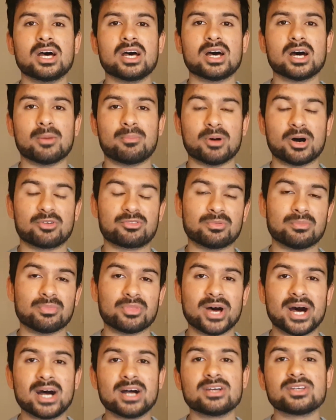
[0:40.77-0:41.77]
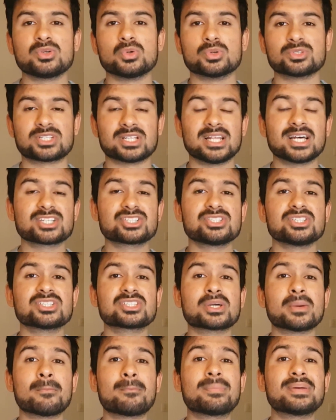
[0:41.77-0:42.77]
Apart from that, your selection is
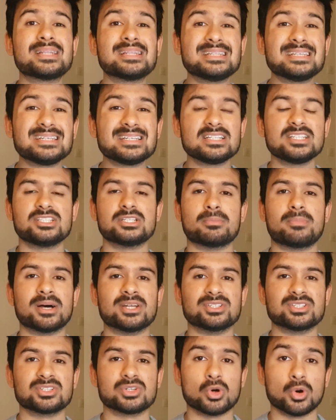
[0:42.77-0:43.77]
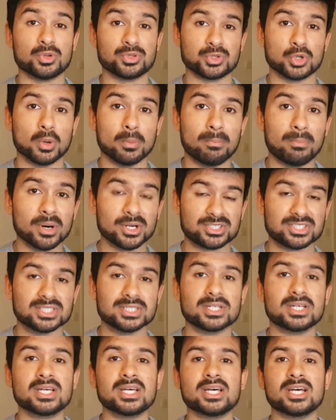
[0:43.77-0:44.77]
completely dependent on your budget.
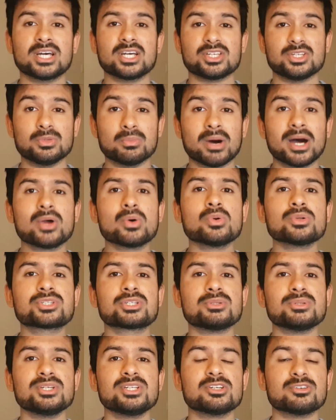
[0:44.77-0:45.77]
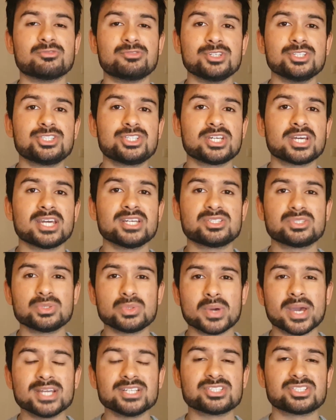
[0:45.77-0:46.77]
You might also need a VGA to
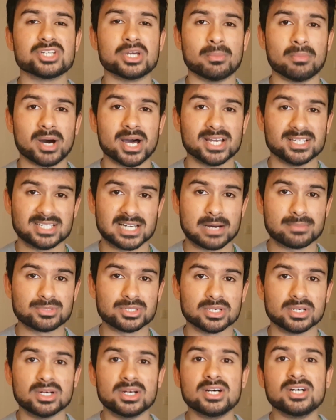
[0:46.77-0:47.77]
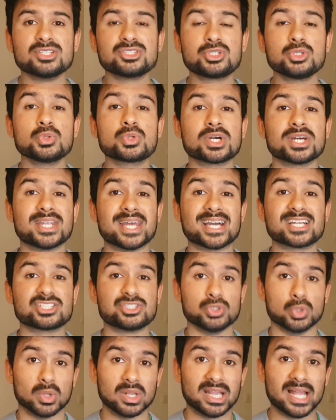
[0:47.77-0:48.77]
HDMI adapter to connect
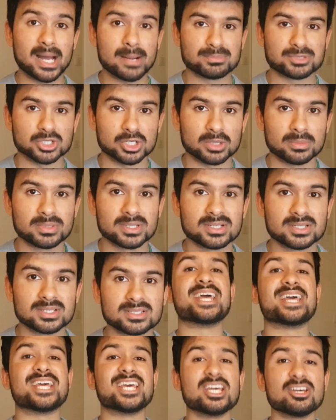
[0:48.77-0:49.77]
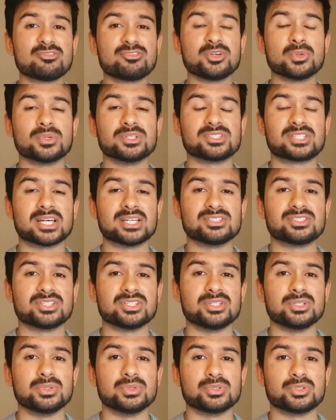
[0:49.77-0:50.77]
your laptop. If you intend to
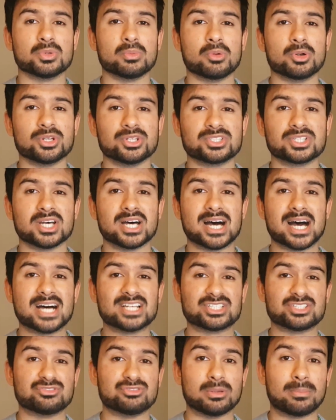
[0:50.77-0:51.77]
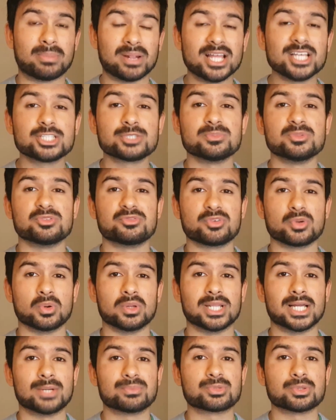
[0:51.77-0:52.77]
use your monitor as a replacement for your
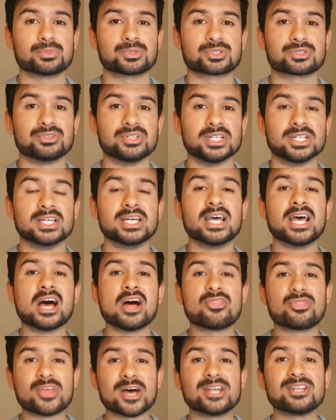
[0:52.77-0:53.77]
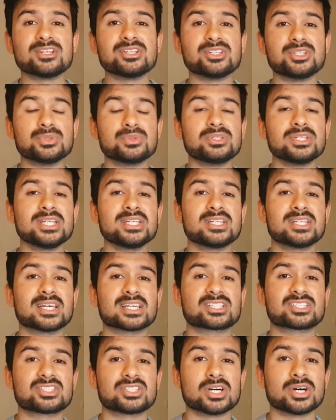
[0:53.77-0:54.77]
laptop screen, then you'd need an
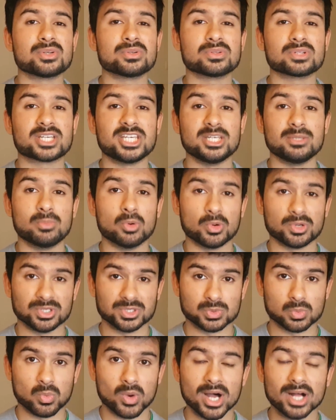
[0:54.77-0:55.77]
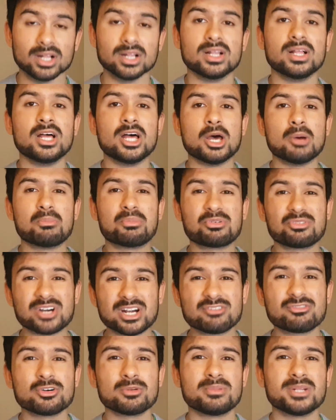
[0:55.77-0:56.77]
external keyboard as well,
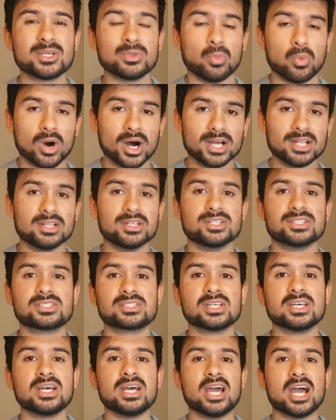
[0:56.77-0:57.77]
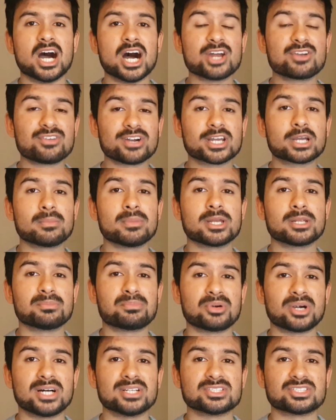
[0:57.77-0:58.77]
preferably wireless. I'd recommend
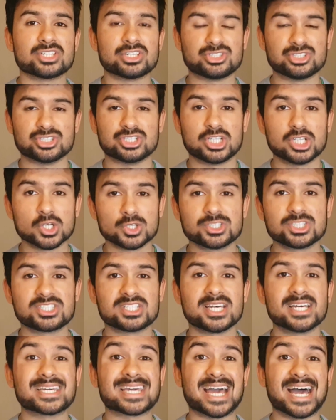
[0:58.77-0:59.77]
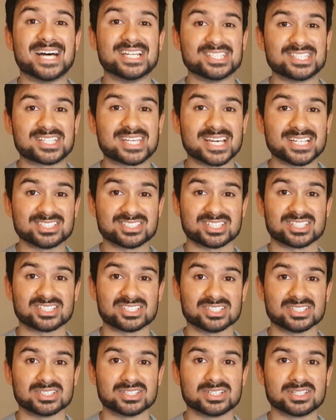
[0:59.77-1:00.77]
brands such as Logitech and
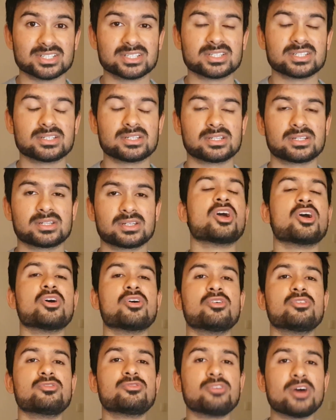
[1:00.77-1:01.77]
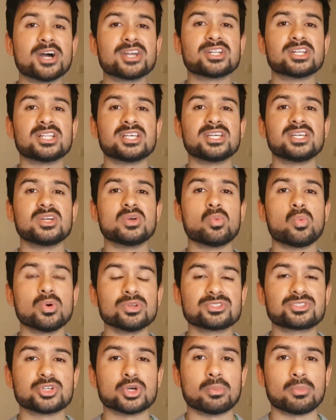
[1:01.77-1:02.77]
Kensington. Finally,
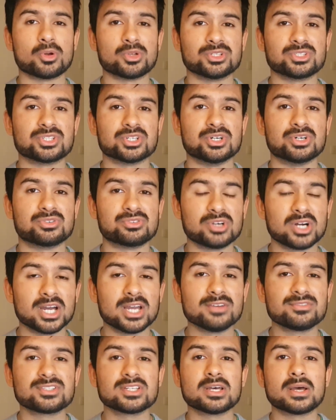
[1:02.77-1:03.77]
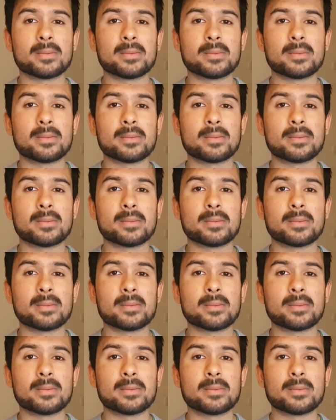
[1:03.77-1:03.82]
once your monitor arrives,